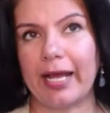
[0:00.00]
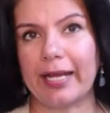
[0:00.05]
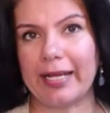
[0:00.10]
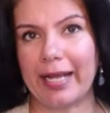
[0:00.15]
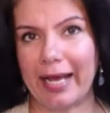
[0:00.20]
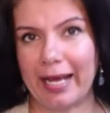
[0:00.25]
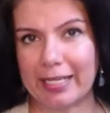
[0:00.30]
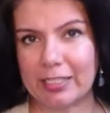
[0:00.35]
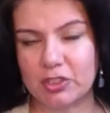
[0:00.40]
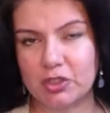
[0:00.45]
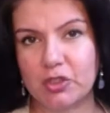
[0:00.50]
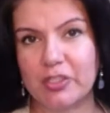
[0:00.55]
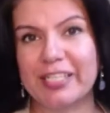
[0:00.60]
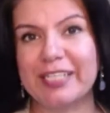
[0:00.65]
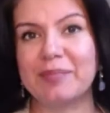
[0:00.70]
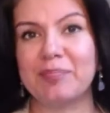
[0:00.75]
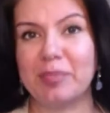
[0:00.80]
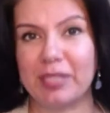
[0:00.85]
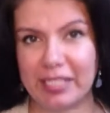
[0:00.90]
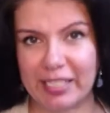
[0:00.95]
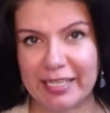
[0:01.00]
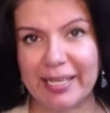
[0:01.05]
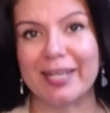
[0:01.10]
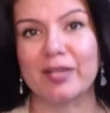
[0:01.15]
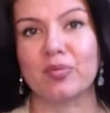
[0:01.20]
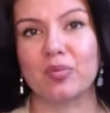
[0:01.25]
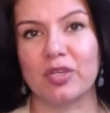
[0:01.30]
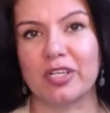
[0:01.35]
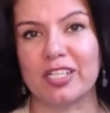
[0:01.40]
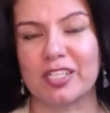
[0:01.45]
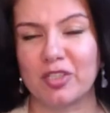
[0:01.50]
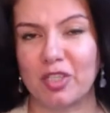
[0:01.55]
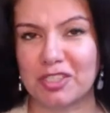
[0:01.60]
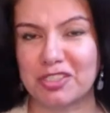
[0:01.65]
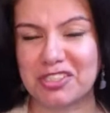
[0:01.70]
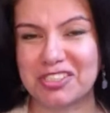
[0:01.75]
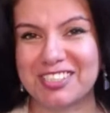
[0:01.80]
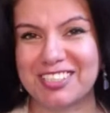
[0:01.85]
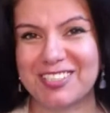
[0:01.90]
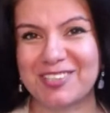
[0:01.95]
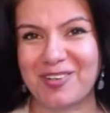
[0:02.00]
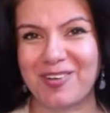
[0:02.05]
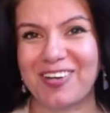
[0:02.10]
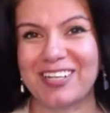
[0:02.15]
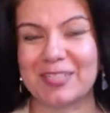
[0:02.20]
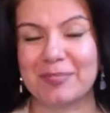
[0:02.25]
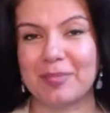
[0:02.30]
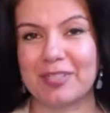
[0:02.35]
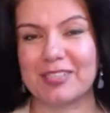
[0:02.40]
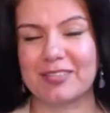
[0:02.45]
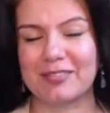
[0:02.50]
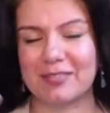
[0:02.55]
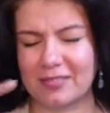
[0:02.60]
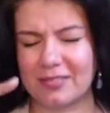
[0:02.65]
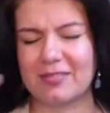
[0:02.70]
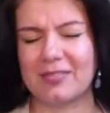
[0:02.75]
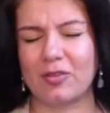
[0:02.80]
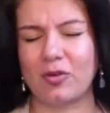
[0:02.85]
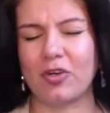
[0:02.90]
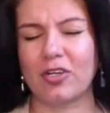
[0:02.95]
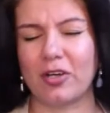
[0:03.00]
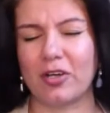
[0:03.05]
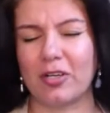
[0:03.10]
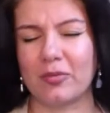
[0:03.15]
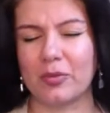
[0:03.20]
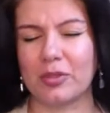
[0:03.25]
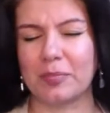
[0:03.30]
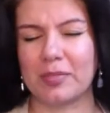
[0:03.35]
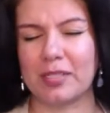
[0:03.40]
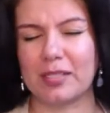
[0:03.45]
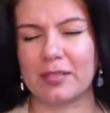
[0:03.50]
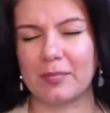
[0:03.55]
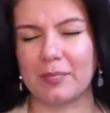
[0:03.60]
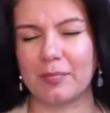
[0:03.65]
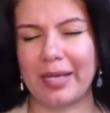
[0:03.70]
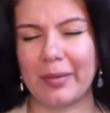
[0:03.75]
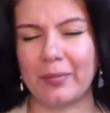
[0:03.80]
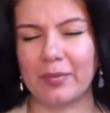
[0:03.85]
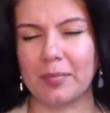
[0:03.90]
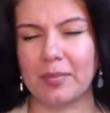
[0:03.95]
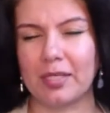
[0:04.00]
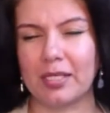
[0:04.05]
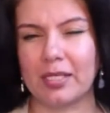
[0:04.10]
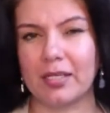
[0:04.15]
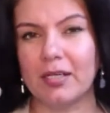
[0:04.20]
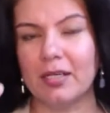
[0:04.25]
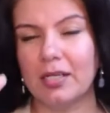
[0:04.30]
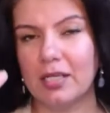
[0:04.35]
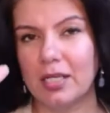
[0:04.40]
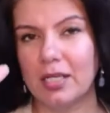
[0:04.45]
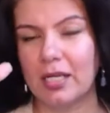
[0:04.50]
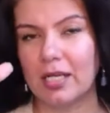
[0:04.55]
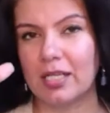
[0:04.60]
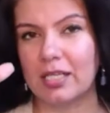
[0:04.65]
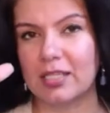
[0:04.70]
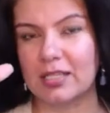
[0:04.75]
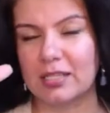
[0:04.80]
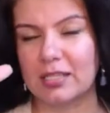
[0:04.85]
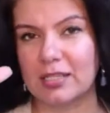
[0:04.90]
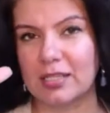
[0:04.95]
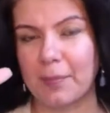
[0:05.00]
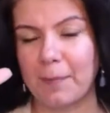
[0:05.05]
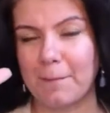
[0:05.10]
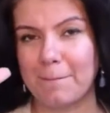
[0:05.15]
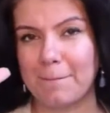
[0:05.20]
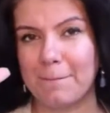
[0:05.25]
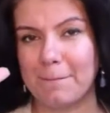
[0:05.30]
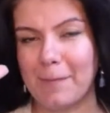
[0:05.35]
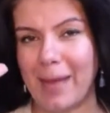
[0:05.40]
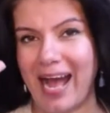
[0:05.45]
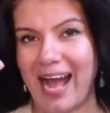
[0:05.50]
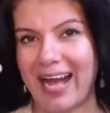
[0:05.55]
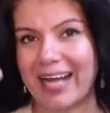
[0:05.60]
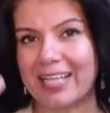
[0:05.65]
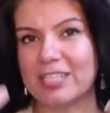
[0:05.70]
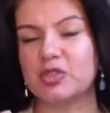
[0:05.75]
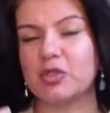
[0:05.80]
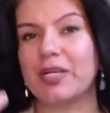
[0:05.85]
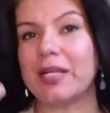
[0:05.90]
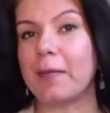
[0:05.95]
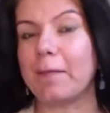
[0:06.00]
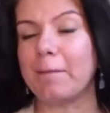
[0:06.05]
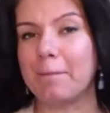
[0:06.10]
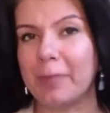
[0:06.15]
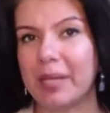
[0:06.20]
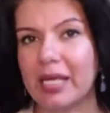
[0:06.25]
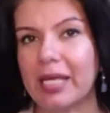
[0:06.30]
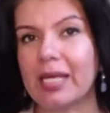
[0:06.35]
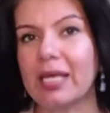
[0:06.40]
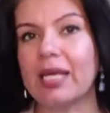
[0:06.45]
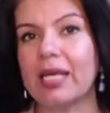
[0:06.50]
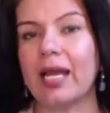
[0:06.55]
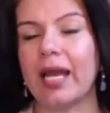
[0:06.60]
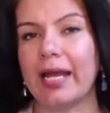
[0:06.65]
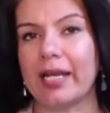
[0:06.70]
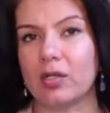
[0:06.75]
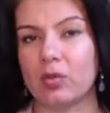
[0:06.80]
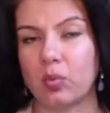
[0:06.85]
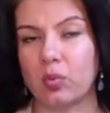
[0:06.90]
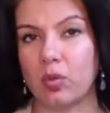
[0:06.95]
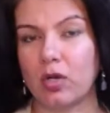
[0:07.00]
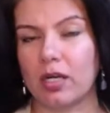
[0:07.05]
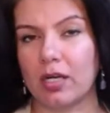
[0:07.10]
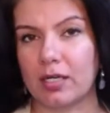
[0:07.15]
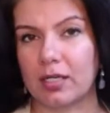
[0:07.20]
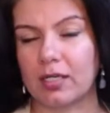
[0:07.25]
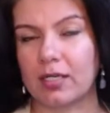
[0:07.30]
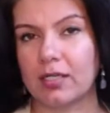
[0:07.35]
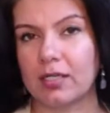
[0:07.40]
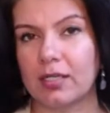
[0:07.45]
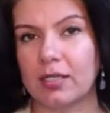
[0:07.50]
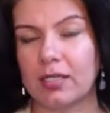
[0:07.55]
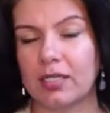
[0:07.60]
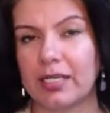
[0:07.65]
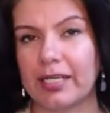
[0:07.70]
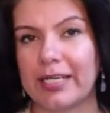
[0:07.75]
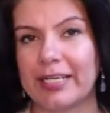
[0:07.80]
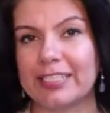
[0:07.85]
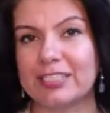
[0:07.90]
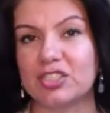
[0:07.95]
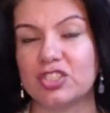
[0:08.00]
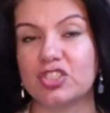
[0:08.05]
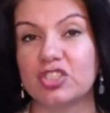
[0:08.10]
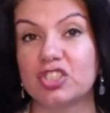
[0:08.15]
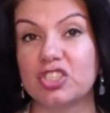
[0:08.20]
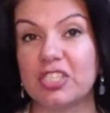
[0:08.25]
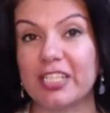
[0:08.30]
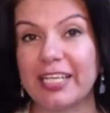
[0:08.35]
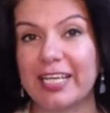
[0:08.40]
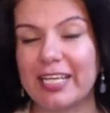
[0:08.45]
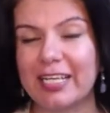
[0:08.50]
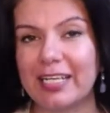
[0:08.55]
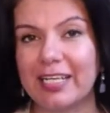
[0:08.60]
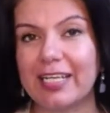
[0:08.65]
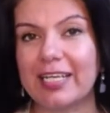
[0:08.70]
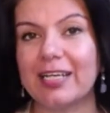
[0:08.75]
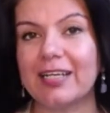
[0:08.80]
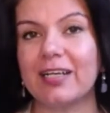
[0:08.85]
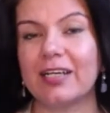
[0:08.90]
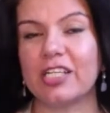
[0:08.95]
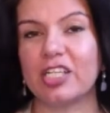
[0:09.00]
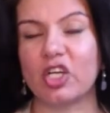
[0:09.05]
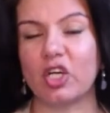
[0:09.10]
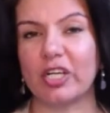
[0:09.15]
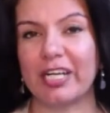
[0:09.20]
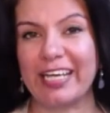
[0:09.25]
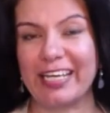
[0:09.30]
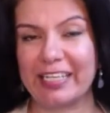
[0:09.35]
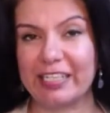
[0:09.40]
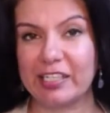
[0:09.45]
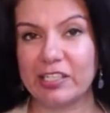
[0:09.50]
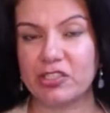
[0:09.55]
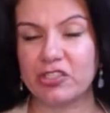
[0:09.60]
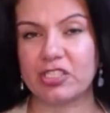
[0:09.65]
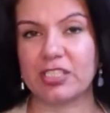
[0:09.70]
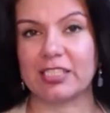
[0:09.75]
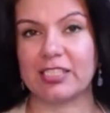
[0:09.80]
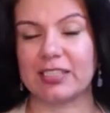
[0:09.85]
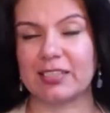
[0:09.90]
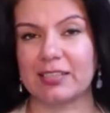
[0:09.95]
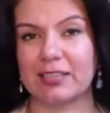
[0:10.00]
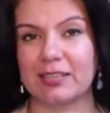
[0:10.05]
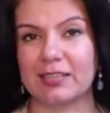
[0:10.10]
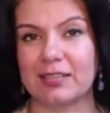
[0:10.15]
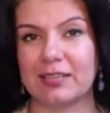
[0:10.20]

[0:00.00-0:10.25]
and actually being at work, not just the thought, but hold on with me, bear with me here. The actually being at work is draining your energy